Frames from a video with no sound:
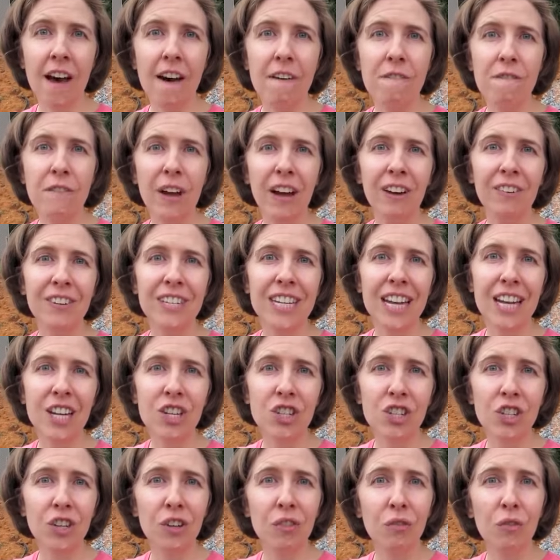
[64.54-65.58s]
a
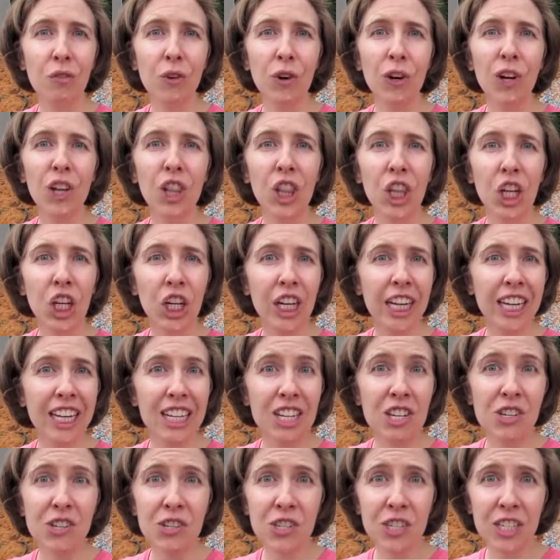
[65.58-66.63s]
foundation for
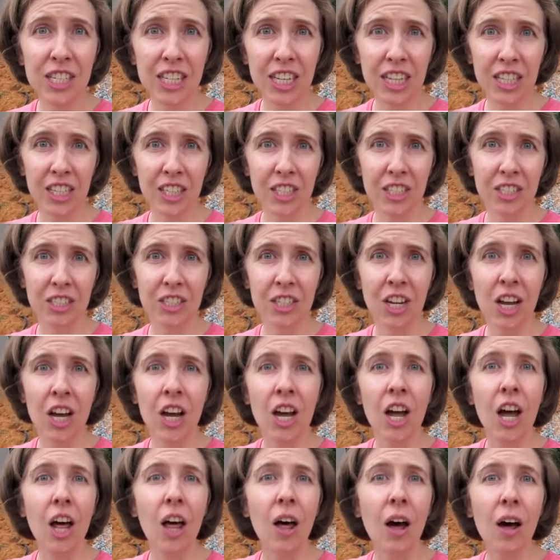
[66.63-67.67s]
learning new skills,
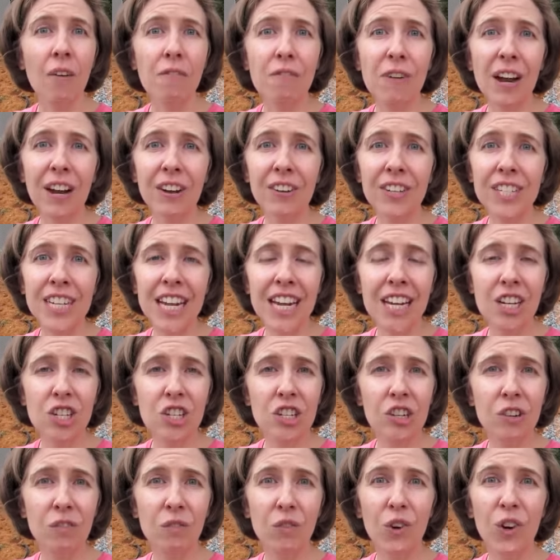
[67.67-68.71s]
a
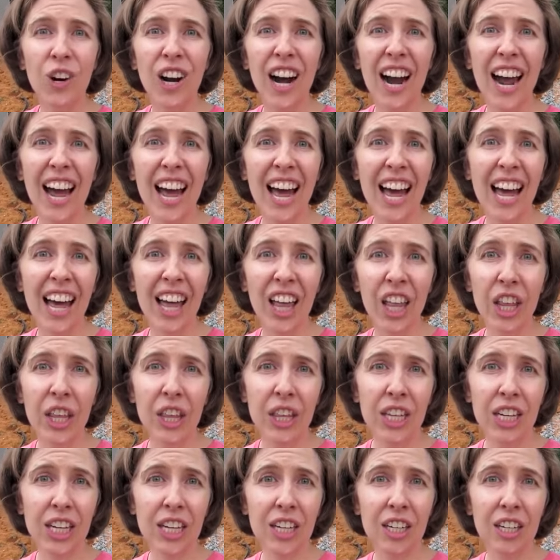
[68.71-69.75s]
foundation for a
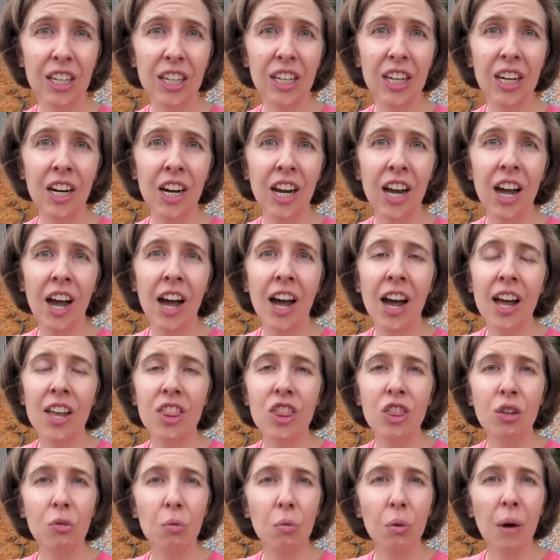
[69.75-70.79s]
healthier,
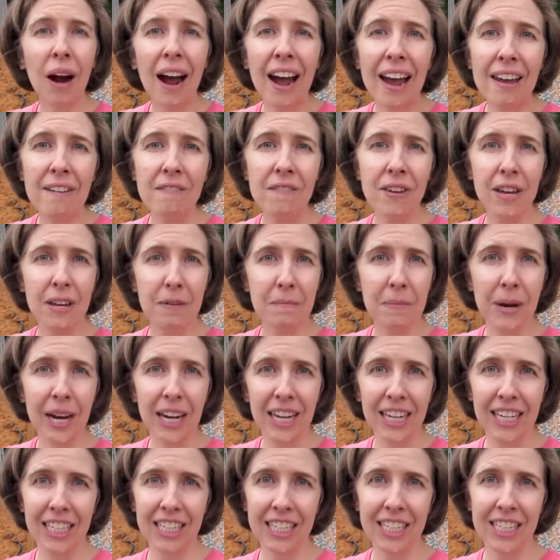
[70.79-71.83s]
thriving
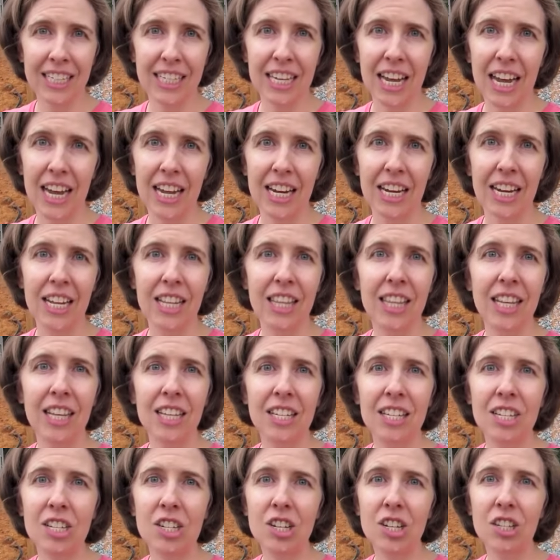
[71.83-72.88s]
mindset
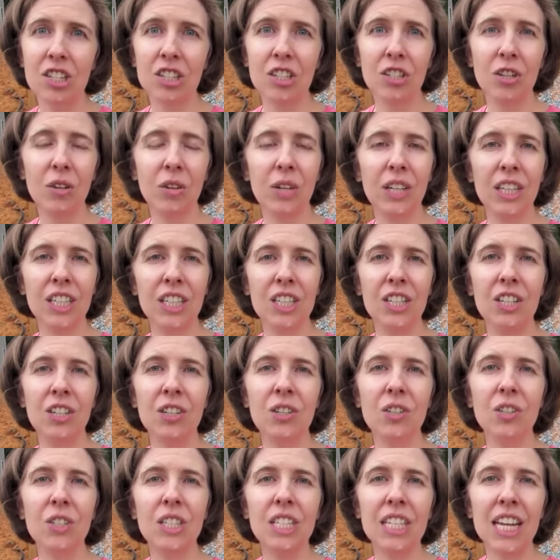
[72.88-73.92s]
that's just going
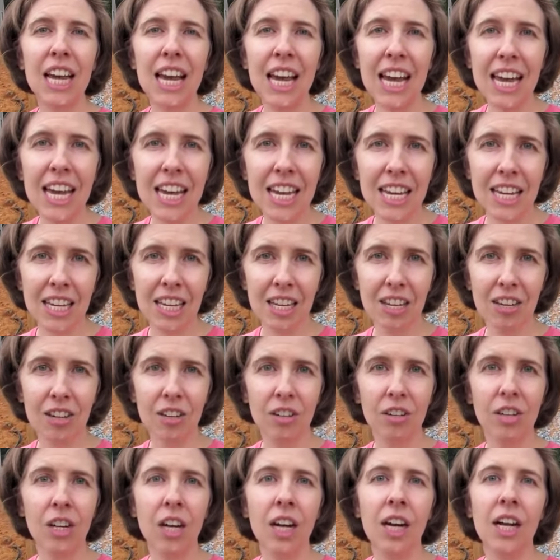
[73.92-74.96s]
to take
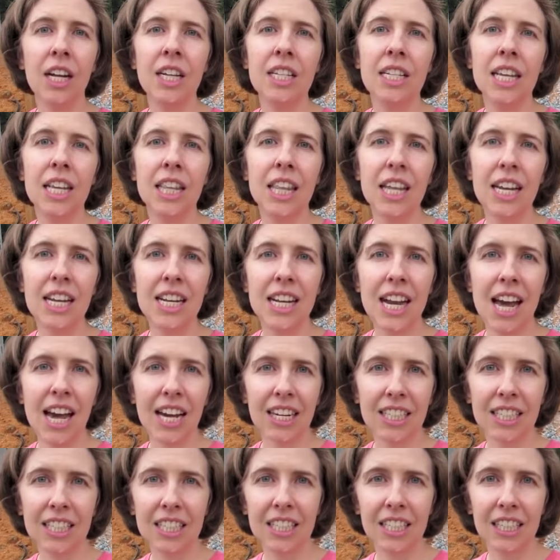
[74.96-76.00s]
you to the
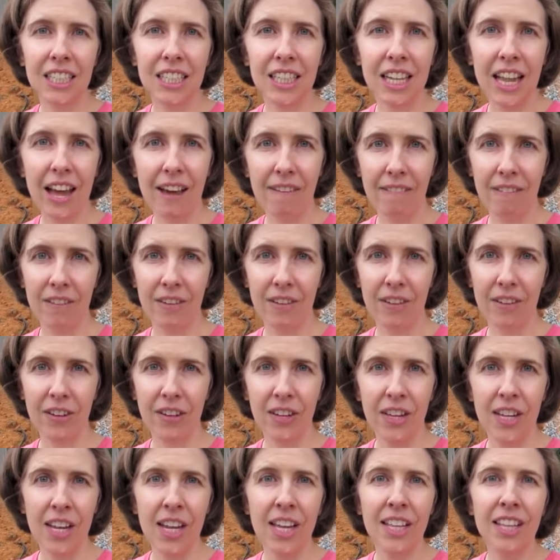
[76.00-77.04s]
next
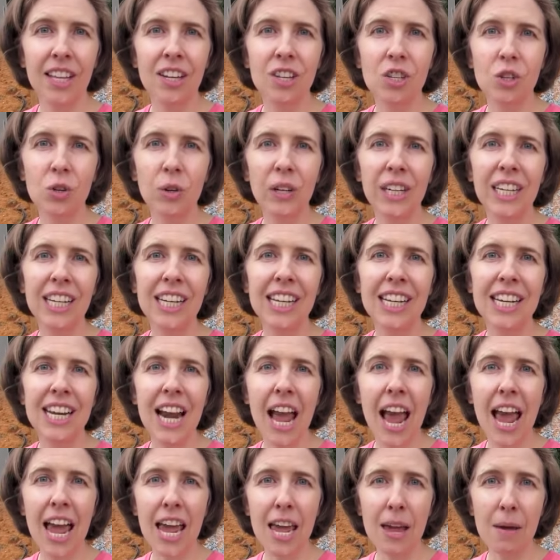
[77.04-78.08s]
level, that's going to
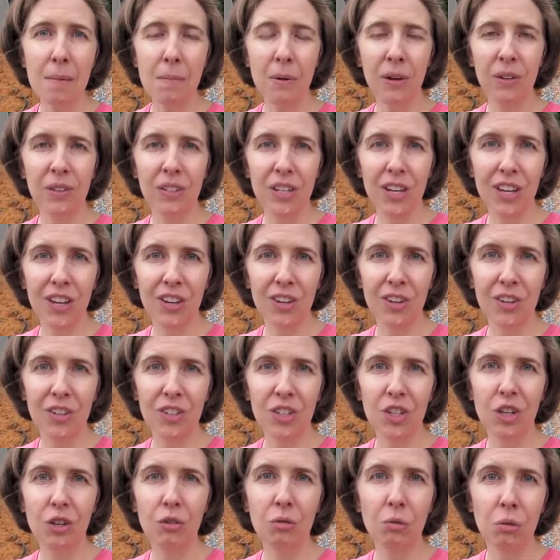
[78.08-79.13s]
enable you
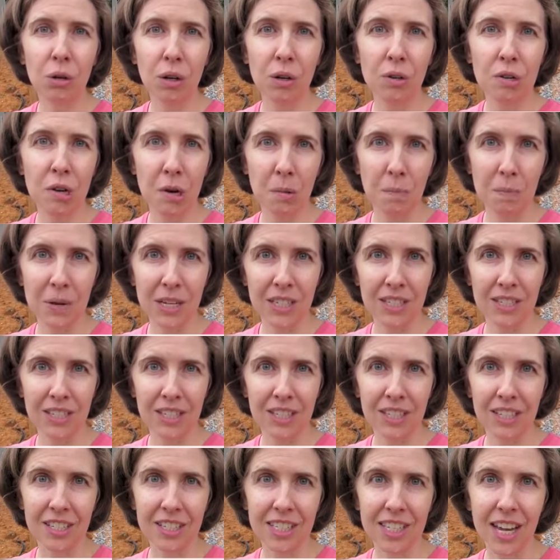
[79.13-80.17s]
to grow your
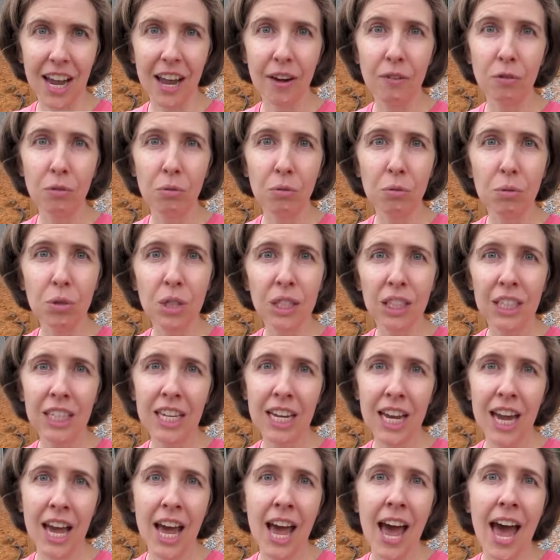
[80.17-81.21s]
business and
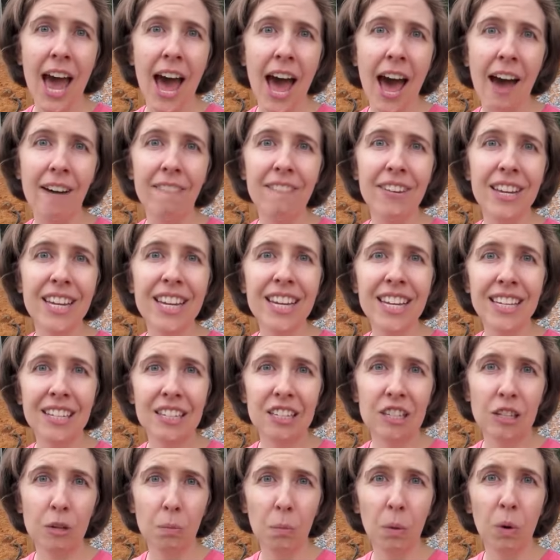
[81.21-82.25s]
really have
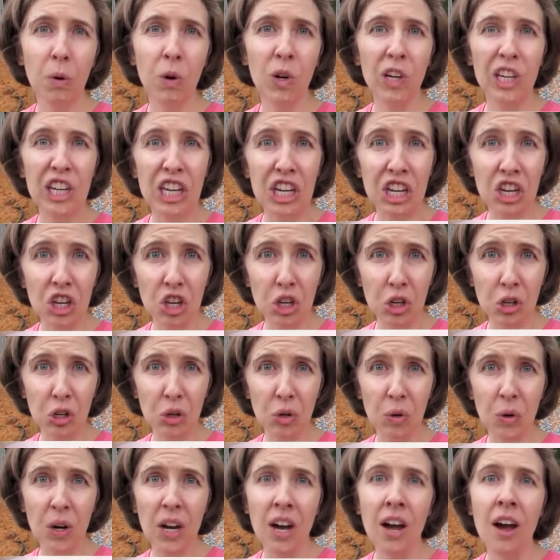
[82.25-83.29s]
it support
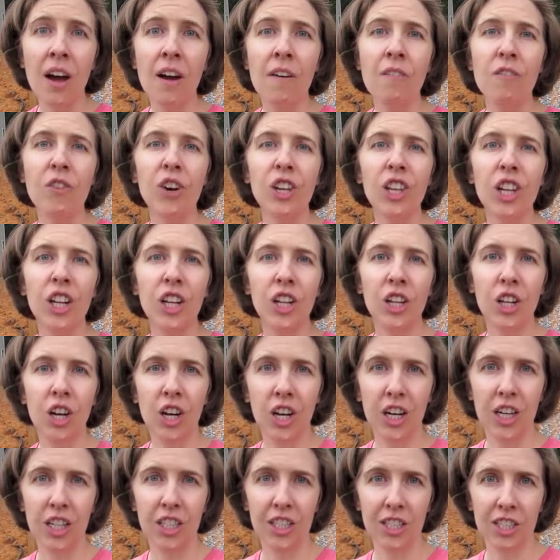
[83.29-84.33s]
you for the
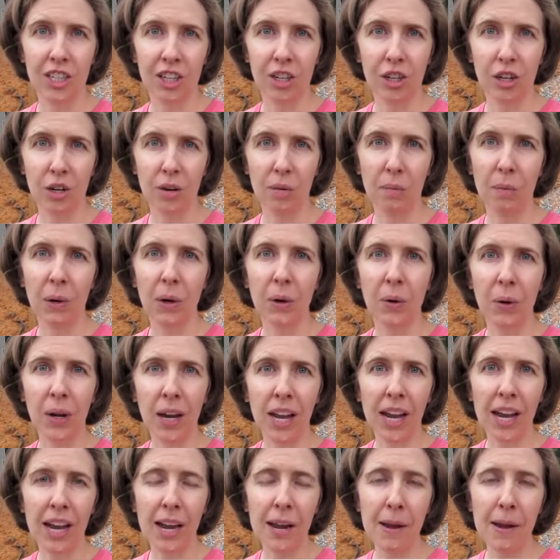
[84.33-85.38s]
long term,
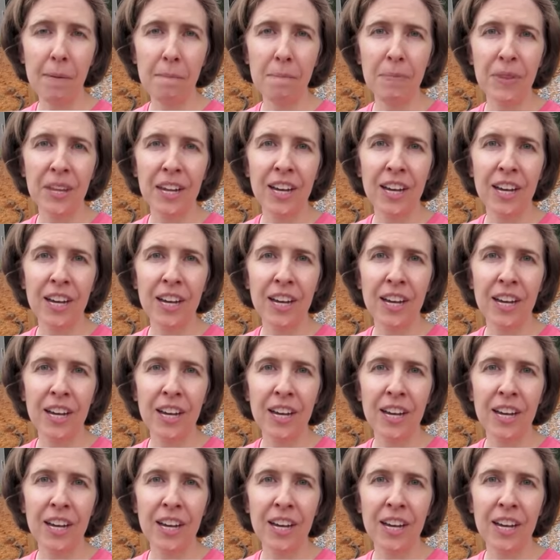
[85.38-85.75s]
okay?